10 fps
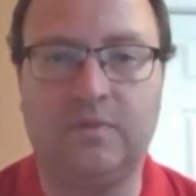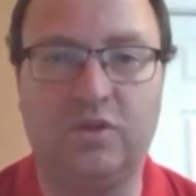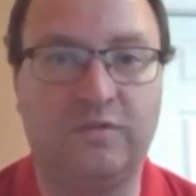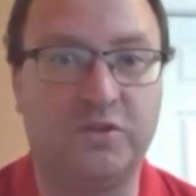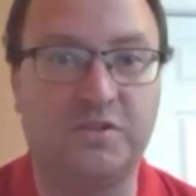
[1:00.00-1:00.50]

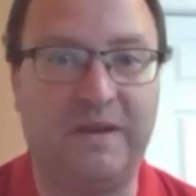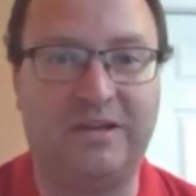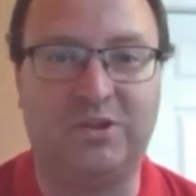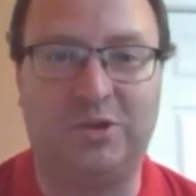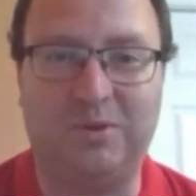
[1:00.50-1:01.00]
University of
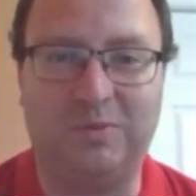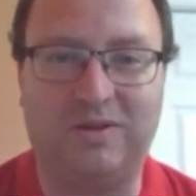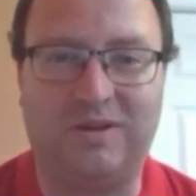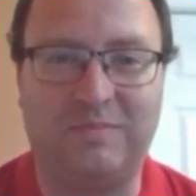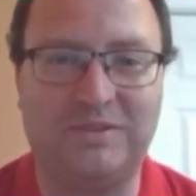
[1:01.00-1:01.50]
Manitoba,
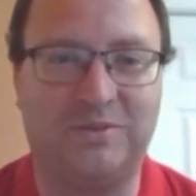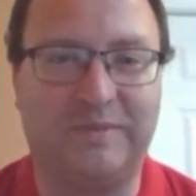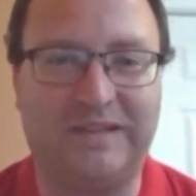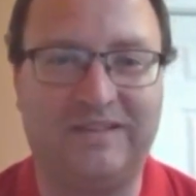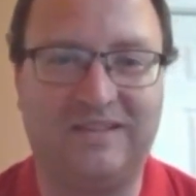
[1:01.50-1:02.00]
where I'm
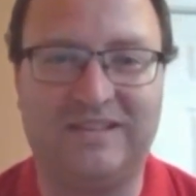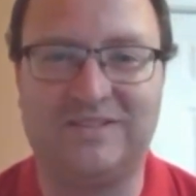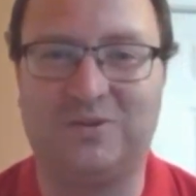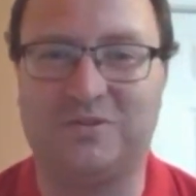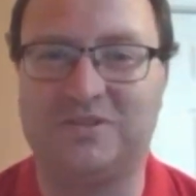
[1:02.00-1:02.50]
assuming
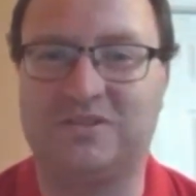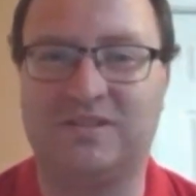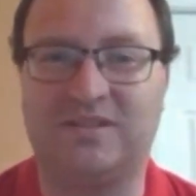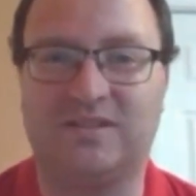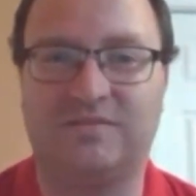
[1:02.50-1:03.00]
these
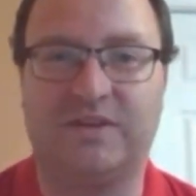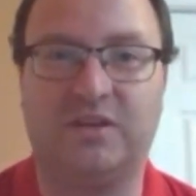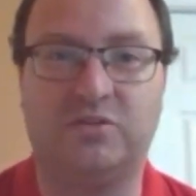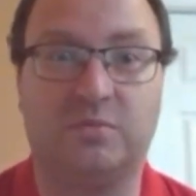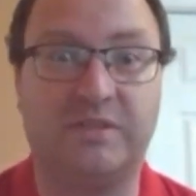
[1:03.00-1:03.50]
courses,
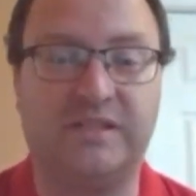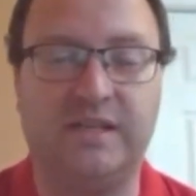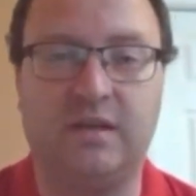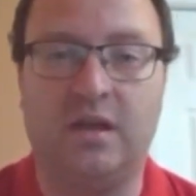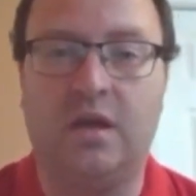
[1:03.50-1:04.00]
videos will be
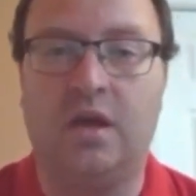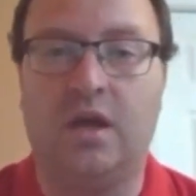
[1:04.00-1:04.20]
seen,